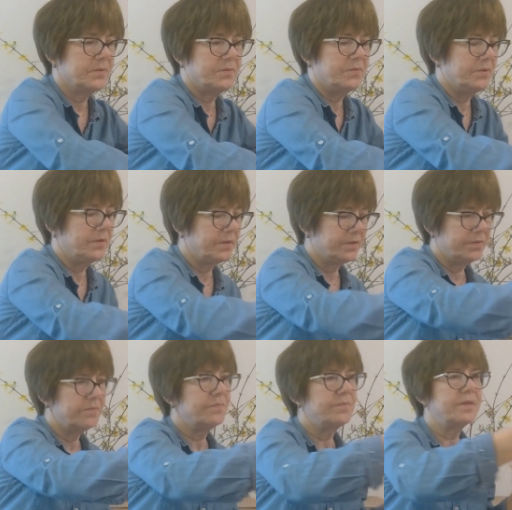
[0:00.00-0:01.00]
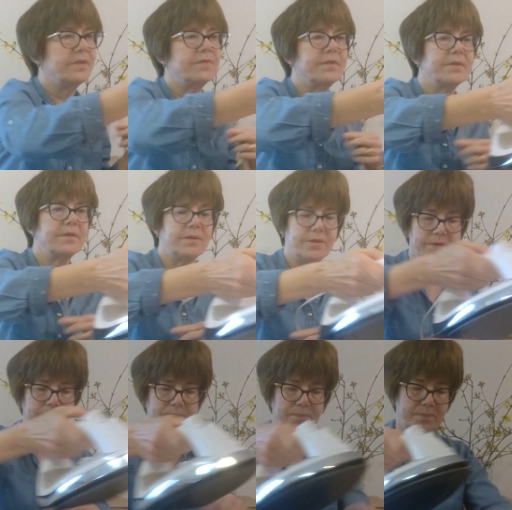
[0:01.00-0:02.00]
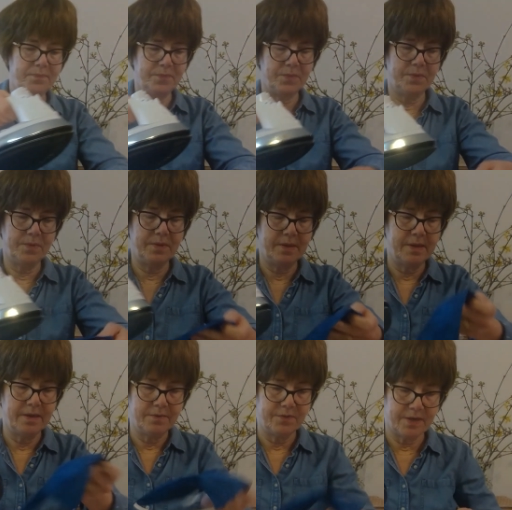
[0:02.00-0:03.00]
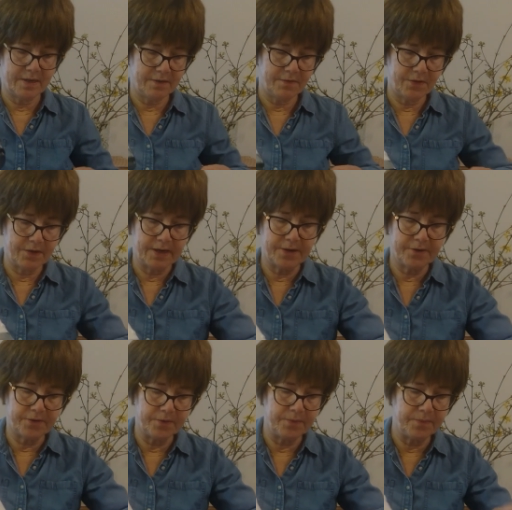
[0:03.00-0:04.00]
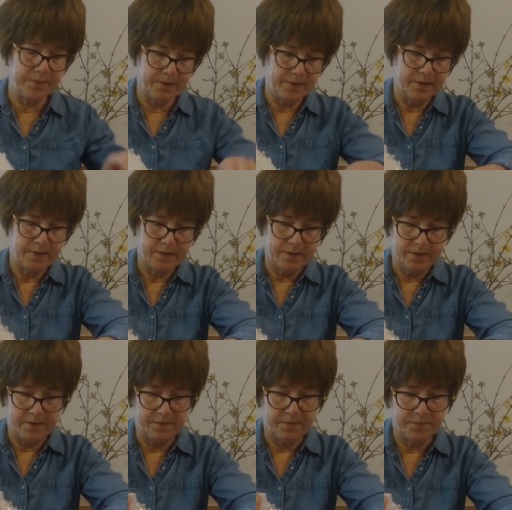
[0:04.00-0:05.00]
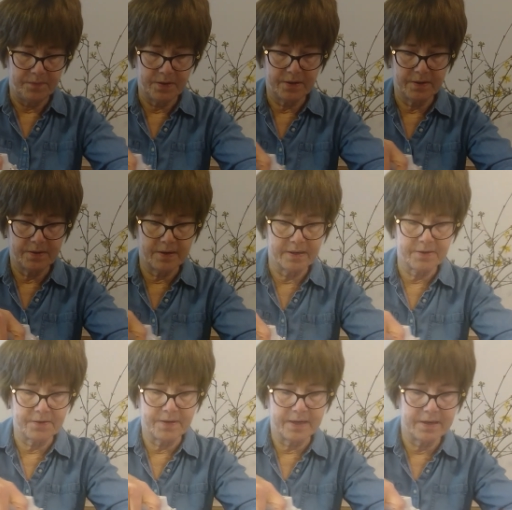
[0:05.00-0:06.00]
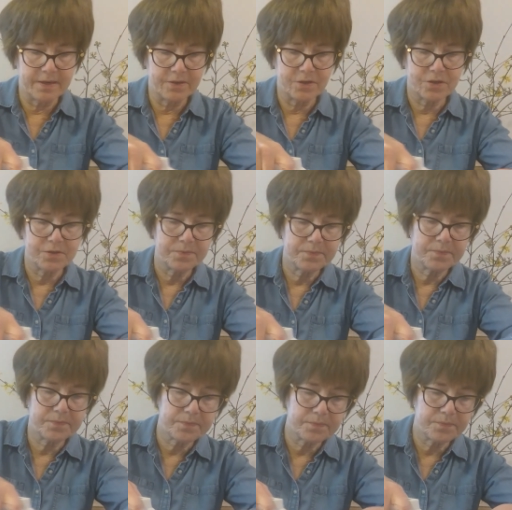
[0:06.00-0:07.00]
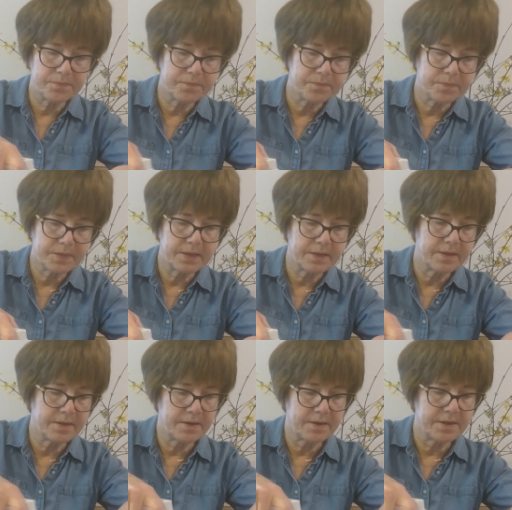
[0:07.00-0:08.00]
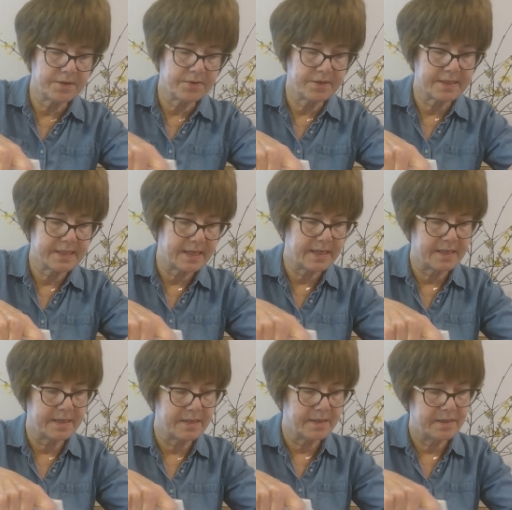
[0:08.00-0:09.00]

Or you can definitely, you have your iron, you can iron the edge, and iron the side,